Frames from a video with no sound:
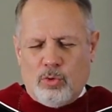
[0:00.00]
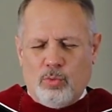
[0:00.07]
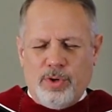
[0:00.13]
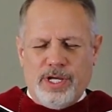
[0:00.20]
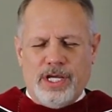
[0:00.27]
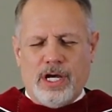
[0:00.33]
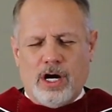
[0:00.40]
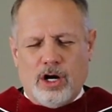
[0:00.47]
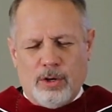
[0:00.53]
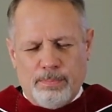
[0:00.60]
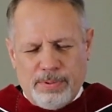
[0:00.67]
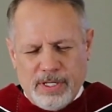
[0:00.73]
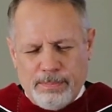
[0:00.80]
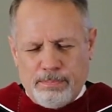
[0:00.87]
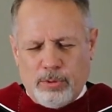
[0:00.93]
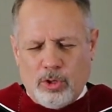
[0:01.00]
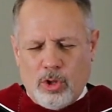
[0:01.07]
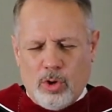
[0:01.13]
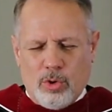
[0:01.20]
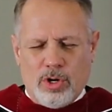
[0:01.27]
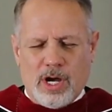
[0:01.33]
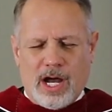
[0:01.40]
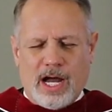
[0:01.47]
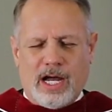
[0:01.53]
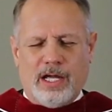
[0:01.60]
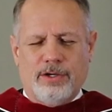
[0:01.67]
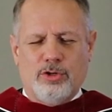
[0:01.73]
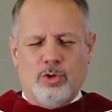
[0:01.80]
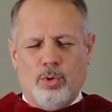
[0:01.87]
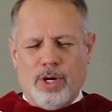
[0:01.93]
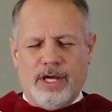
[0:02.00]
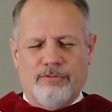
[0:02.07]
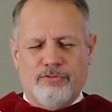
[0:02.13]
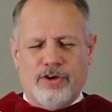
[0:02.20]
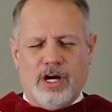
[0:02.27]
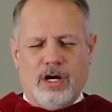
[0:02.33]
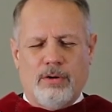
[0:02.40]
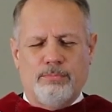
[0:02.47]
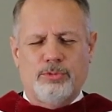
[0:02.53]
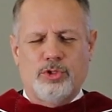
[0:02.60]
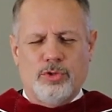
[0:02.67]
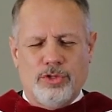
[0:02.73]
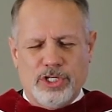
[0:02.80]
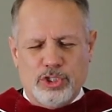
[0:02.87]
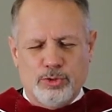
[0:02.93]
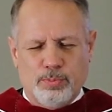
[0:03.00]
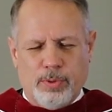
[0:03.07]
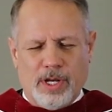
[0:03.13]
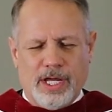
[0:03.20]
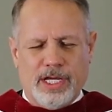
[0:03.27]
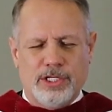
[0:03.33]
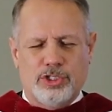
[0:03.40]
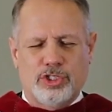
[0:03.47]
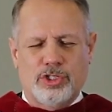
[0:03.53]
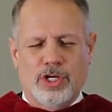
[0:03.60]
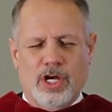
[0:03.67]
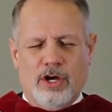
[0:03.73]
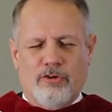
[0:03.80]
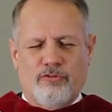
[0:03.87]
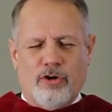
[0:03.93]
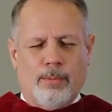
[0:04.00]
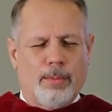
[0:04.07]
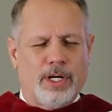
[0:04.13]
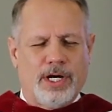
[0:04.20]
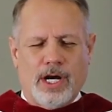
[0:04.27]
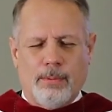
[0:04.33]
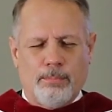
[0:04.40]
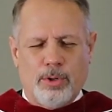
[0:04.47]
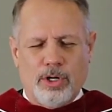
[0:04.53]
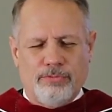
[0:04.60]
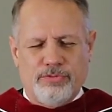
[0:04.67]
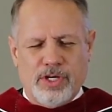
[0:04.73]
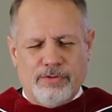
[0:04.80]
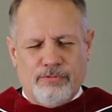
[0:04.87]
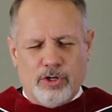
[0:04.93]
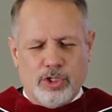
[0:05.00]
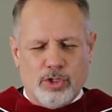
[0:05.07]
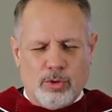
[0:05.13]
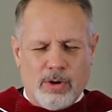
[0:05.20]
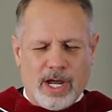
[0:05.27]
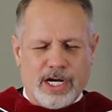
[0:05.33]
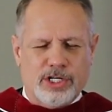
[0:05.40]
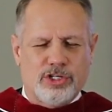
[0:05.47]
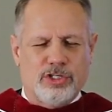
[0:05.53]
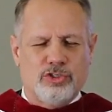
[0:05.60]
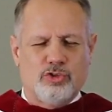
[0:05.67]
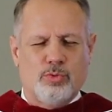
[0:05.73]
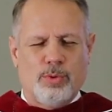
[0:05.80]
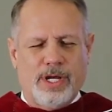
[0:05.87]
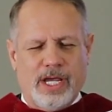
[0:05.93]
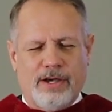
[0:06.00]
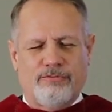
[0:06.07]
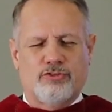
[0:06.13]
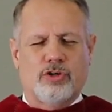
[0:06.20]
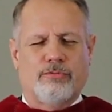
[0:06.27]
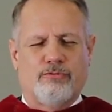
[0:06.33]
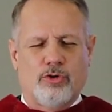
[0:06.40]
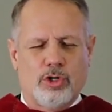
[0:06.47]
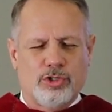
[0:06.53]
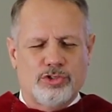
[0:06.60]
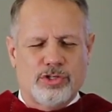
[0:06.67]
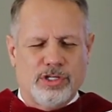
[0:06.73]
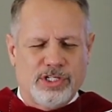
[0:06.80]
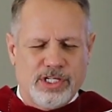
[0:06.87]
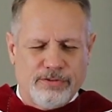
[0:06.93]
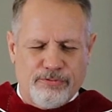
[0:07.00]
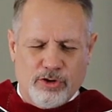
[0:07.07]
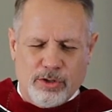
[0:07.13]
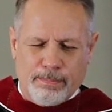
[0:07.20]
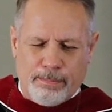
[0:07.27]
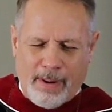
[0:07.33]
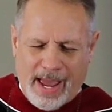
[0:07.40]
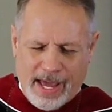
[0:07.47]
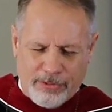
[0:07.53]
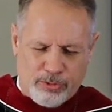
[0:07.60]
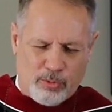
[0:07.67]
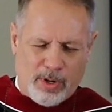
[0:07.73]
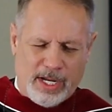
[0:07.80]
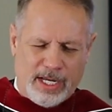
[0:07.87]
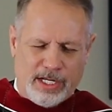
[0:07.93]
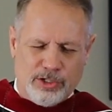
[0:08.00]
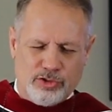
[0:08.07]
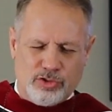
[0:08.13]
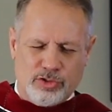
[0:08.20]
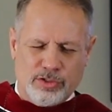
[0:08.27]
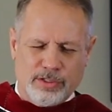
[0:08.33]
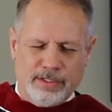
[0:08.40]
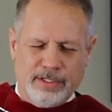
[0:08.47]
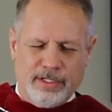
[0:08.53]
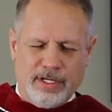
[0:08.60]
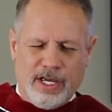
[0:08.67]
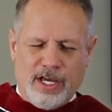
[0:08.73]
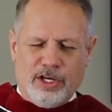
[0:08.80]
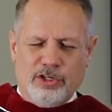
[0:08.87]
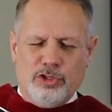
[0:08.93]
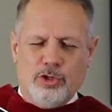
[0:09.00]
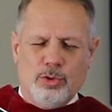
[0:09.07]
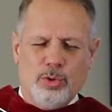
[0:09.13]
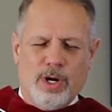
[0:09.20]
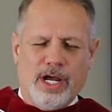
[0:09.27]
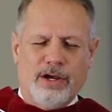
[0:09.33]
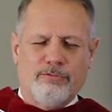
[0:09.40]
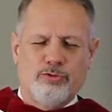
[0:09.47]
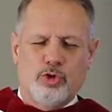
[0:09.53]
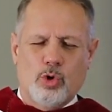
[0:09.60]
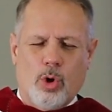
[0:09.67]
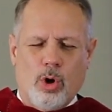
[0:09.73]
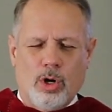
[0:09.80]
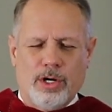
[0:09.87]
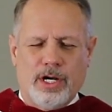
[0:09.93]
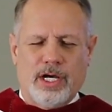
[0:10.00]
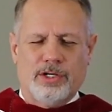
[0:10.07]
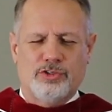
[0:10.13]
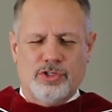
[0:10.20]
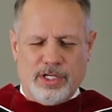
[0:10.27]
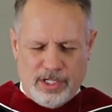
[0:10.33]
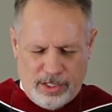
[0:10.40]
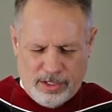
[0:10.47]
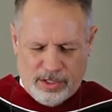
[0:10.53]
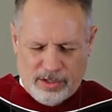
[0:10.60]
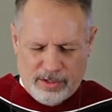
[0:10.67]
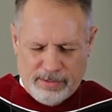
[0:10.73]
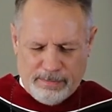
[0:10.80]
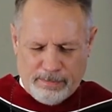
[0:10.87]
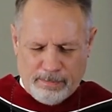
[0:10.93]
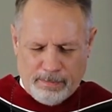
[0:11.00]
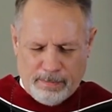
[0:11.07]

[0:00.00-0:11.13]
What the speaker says: We are people, O God, who have come to this place from a number of different directions. We have traversed different pathways. You have drawn us here.